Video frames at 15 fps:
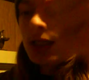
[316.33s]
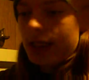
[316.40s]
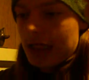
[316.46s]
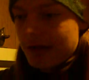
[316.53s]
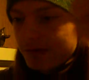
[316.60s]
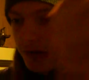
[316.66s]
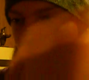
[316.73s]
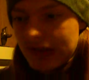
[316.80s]

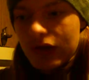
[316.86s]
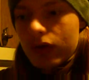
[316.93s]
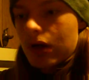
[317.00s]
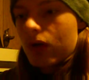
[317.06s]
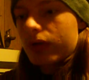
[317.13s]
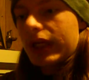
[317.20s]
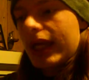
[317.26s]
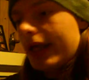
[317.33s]
If you still
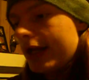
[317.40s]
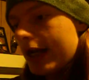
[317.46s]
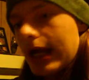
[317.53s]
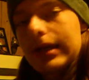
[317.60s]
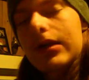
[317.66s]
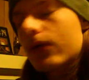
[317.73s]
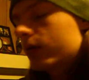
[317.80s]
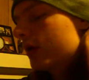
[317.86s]
don't get it, I
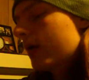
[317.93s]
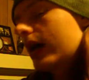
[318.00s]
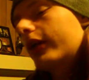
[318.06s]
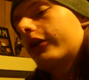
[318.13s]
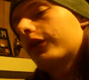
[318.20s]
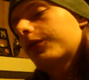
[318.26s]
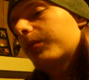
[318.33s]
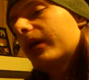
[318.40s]
don't know how to
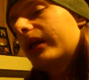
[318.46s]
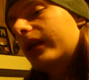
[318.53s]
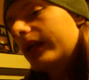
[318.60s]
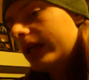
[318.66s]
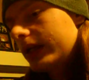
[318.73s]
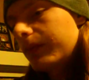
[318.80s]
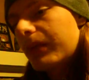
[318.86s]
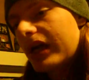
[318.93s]
explain it
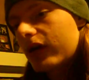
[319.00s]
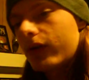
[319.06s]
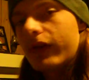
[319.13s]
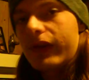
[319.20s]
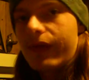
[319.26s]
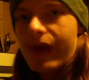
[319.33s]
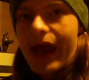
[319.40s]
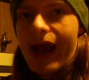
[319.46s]
any better
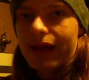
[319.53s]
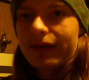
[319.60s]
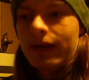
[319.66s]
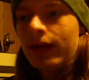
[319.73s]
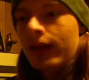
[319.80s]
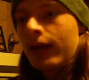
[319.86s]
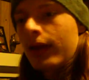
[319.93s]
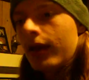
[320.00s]
than that,
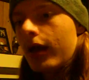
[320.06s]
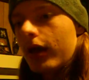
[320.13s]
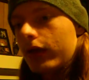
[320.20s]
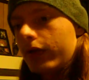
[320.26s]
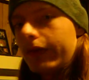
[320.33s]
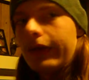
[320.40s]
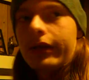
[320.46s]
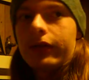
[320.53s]

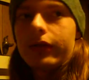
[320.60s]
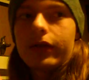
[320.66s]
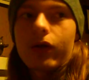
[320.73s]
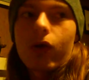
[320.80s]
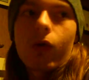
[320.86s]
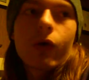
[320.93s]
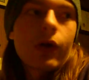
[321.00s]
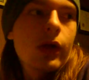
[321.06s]
other
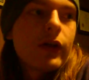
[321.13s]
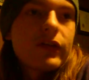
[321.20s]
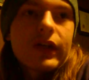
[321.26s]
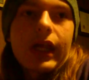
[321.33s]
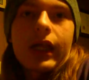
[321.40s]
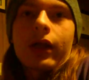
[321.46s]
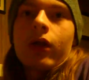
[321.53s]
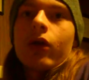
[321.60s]
than,
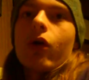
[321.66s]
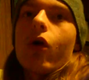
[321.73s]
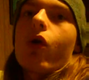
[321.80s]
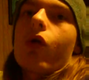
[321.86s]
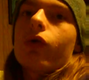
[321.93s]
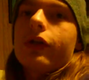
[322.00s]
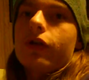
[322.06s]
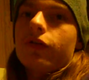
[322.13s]
saying,
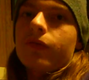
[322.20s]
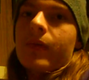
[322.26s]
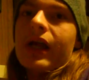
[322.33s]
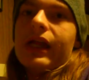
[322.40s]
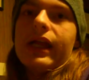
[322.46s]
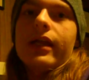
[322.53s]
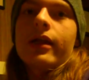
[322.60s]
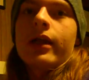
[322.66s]
oh, here's
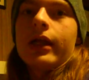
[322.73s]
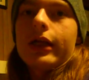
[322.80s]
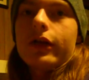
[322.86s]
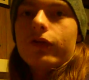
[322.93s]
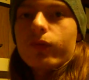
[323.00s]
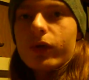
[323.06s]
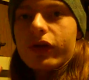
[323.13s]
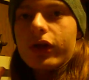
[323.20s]

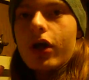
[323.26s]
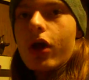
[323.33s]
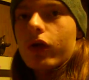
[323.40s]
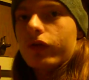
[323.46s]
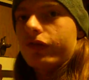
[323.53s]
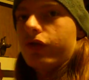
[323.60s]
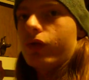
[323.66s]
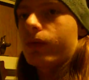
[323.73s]
what the
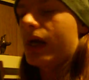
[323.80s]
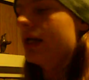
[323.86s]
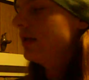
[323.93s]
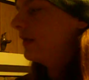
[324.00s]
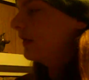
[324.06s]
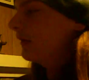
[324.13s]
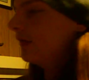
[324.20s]
goggles do. Ready?